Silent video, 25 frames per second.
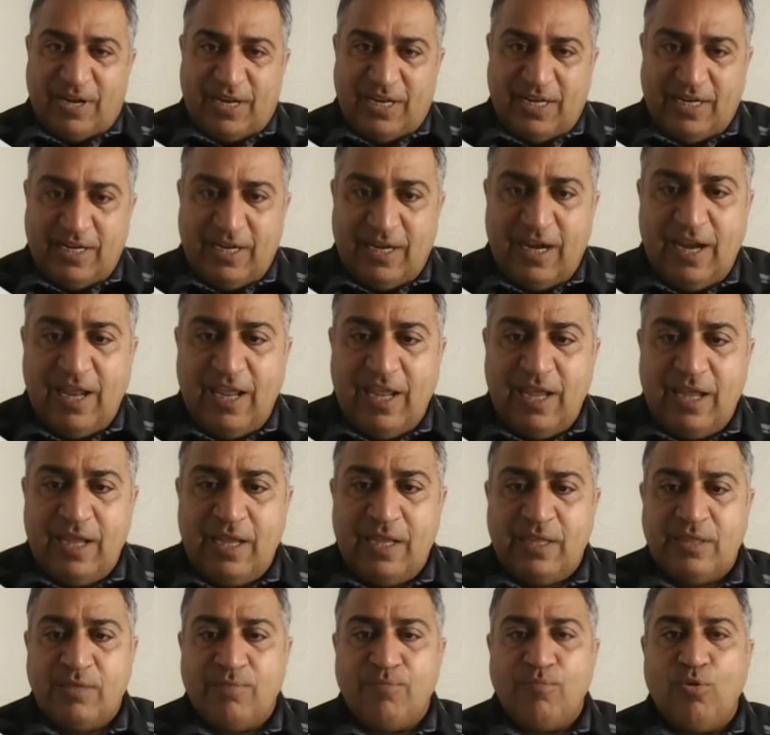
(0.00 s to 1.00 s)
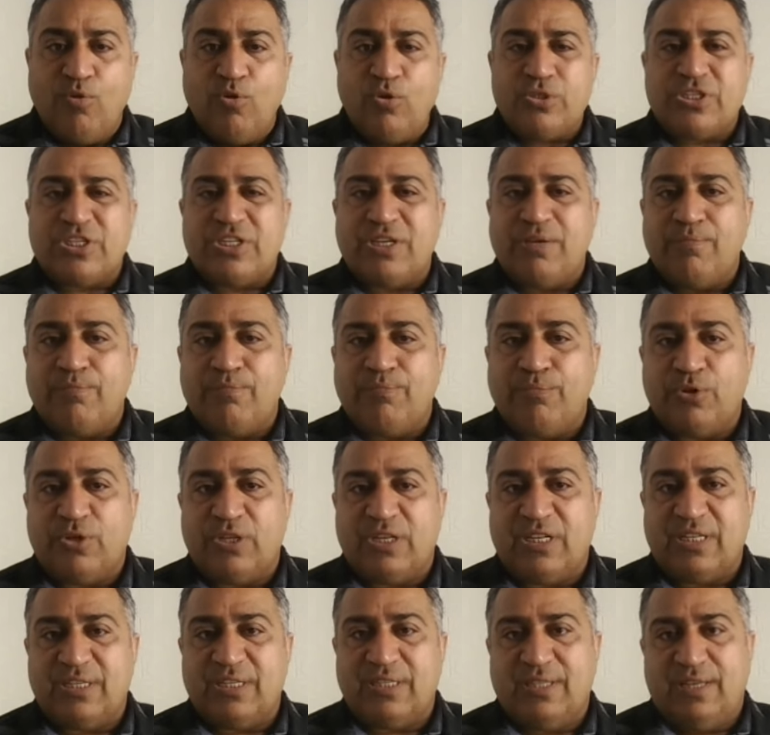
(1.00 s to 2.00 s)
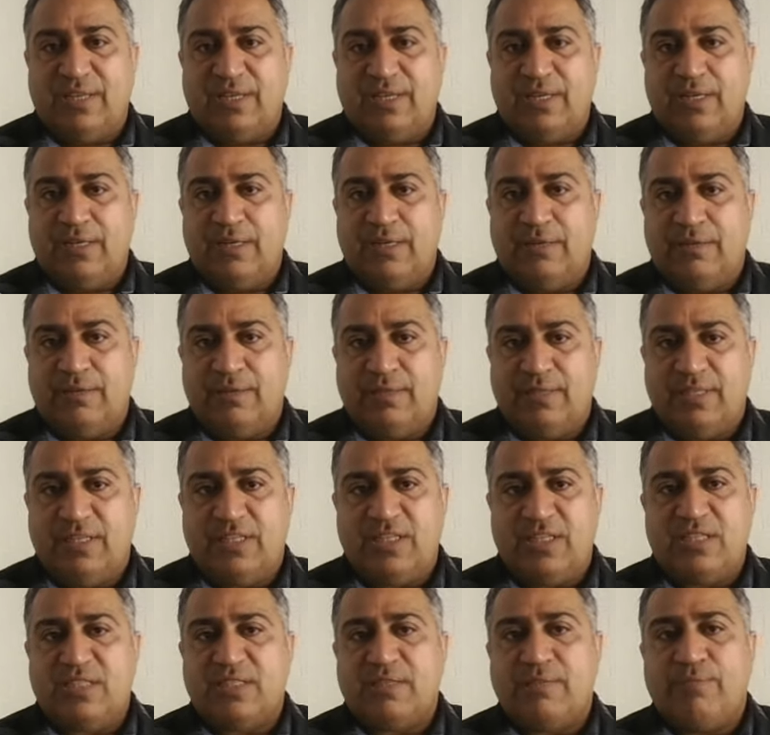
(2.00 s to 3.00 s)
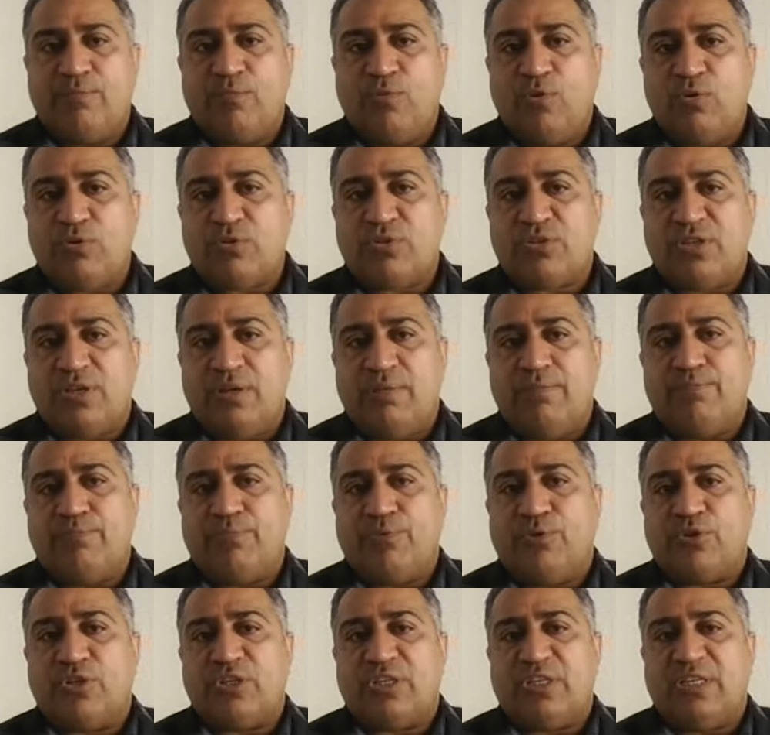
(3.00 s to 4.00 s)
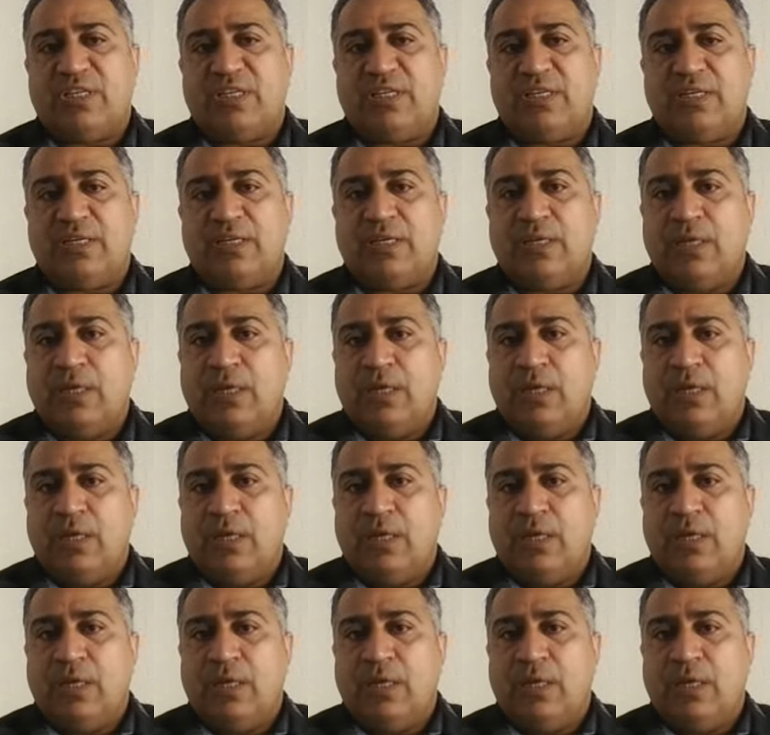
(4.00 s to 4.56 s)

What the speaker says: Finally, the most important thing. This is the most important